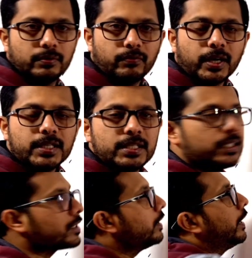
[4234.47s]
Why it
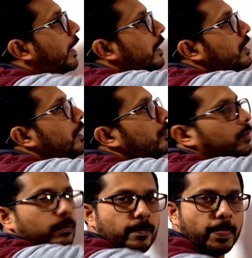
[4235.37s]
is negative?
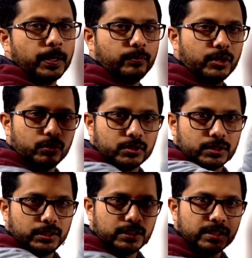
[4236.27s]

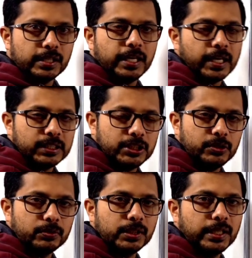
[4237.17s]
Because it's a
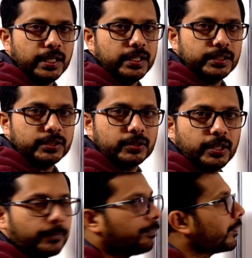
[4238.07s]
negative gradient. Okay,